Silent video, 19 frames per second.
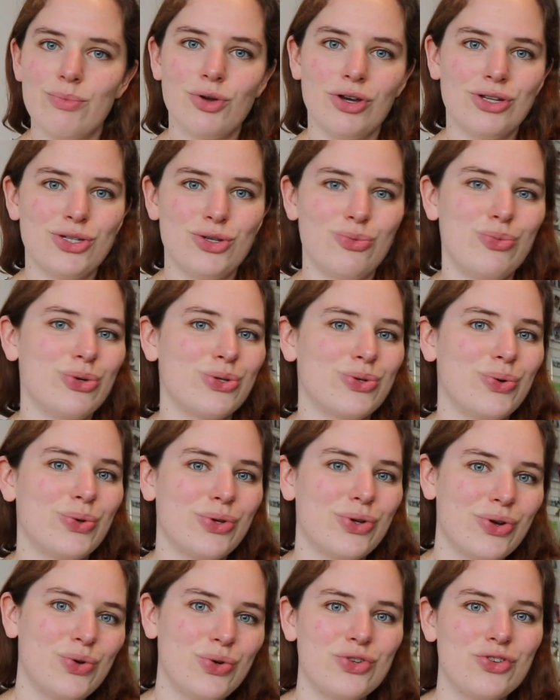going to put all
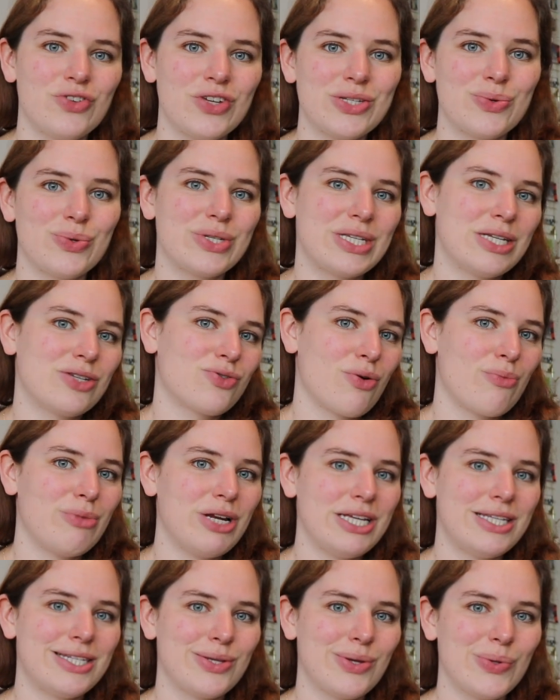the good resources from
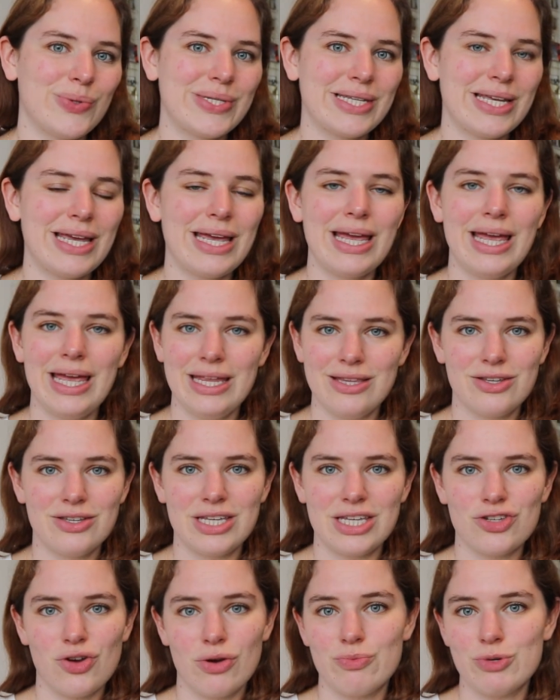Liz Sews in the
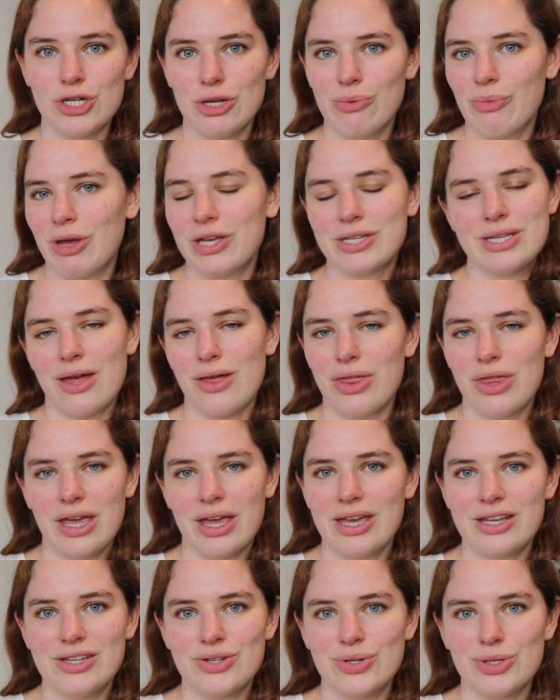description because I
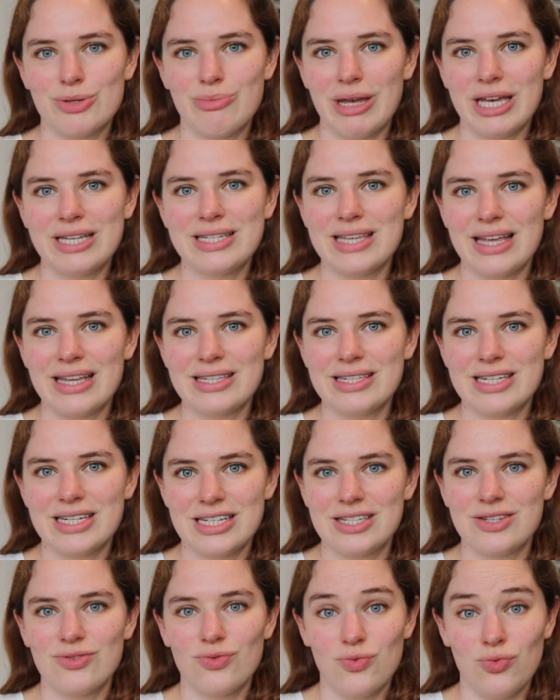think it just makes sense.
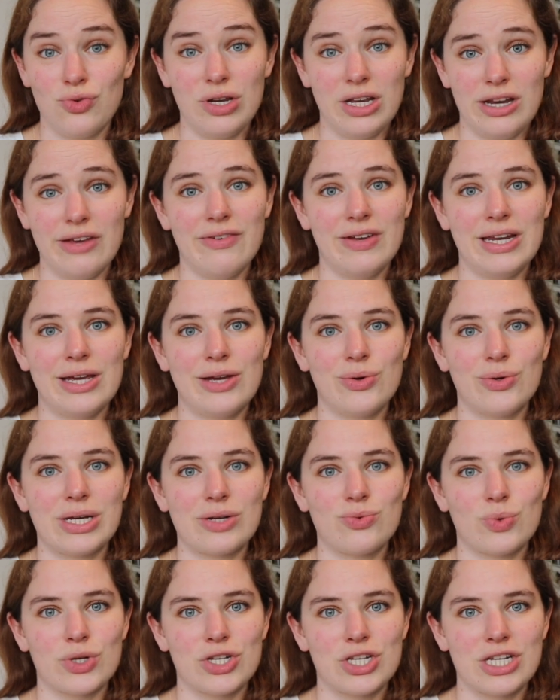She's really good
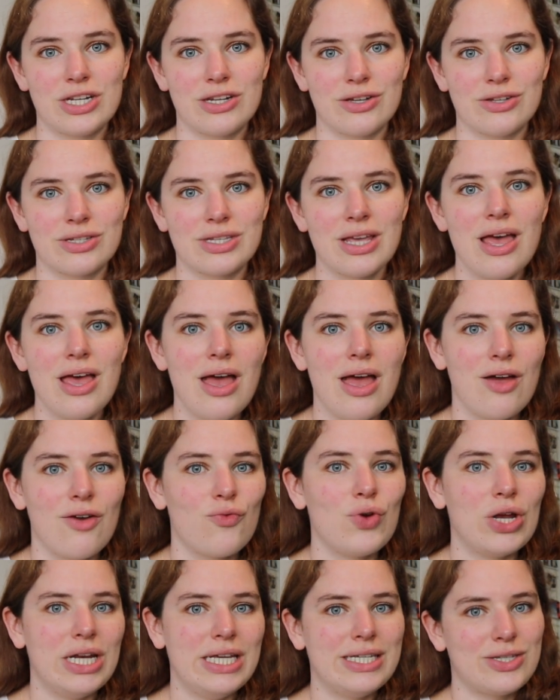at what she does.
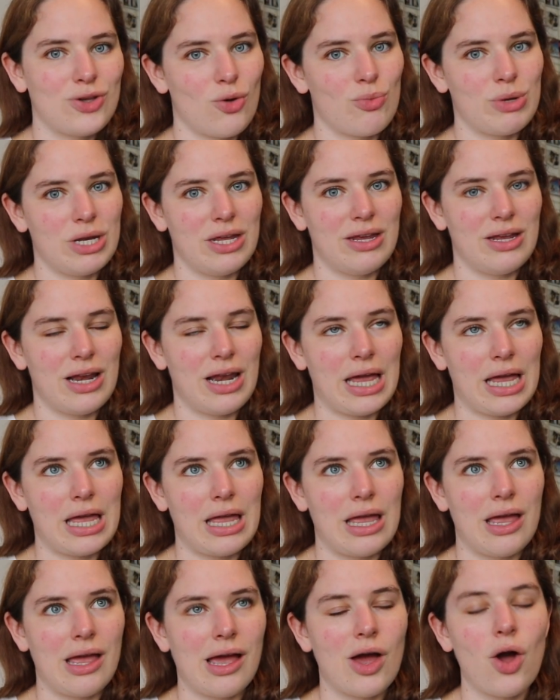Really, so many, like
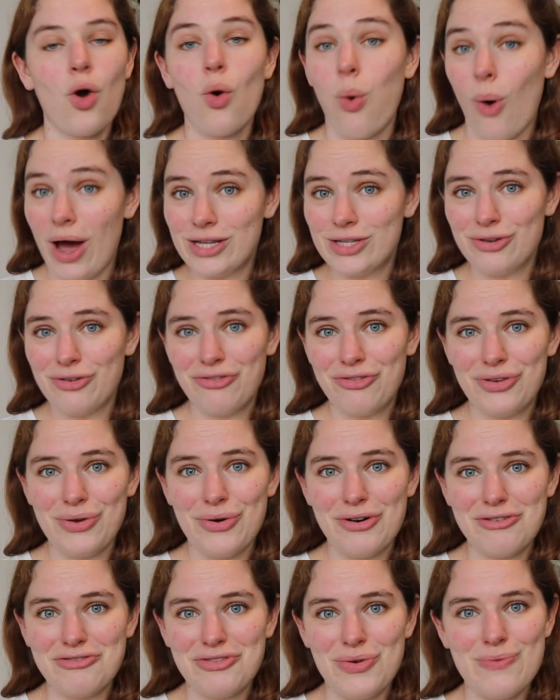quite a few
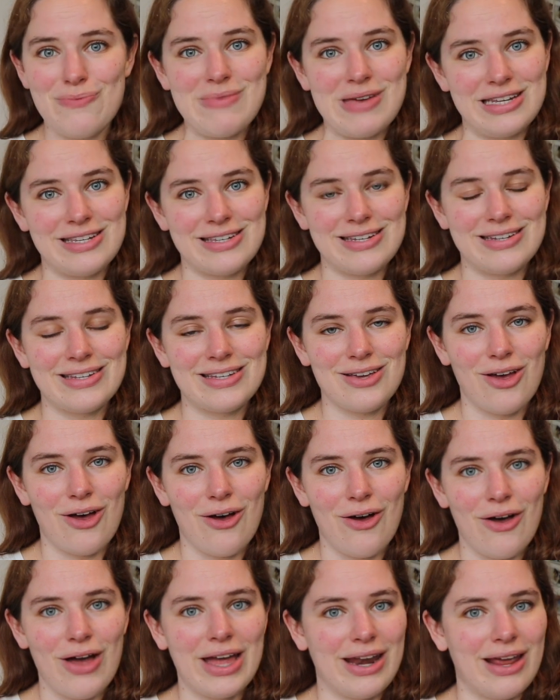of you mentioned
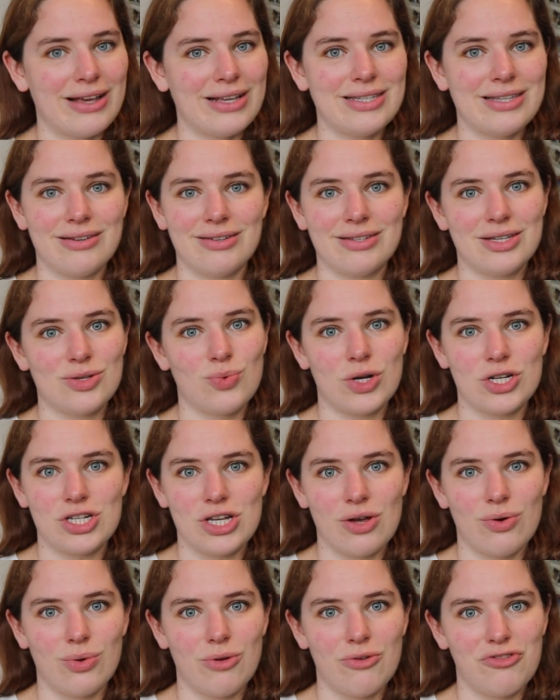her, and I started
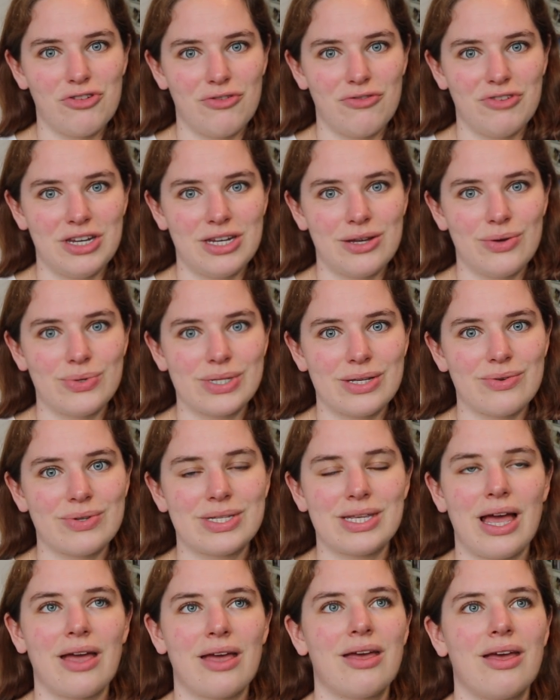watching all of her videos and I
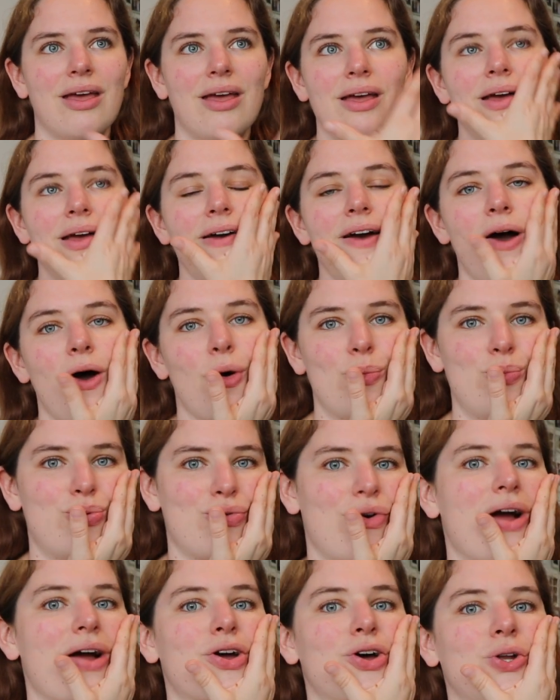was like, her
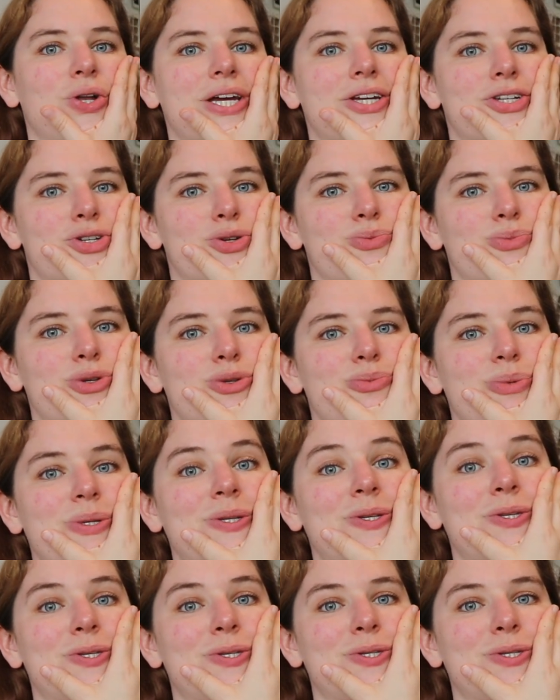bra collection must be
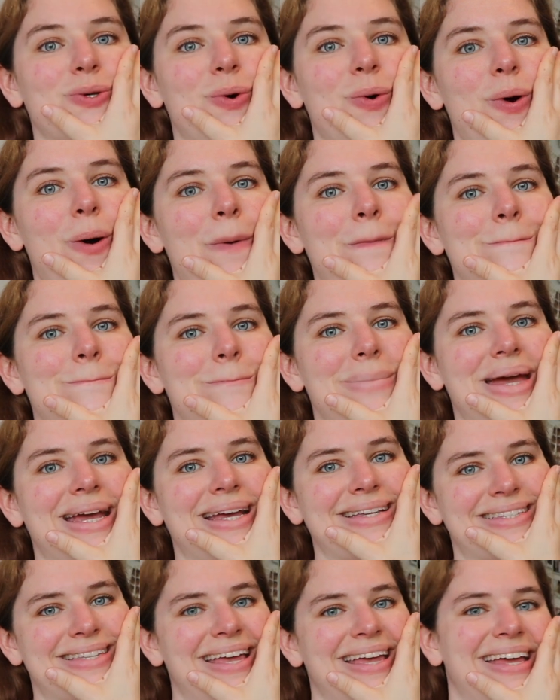so
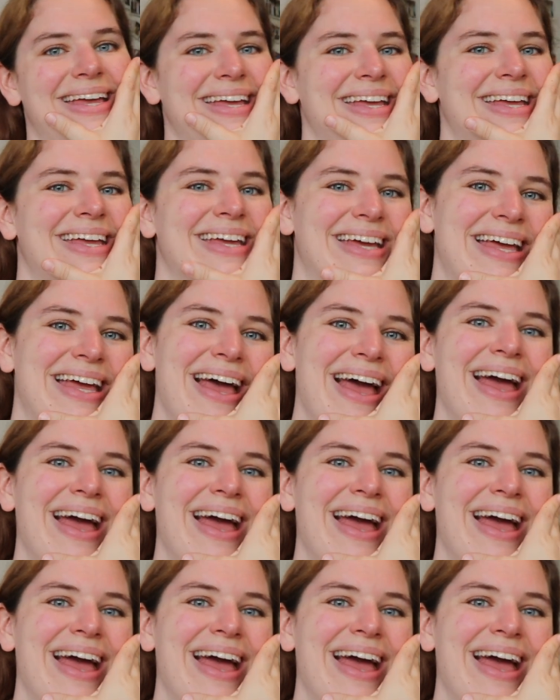amazing.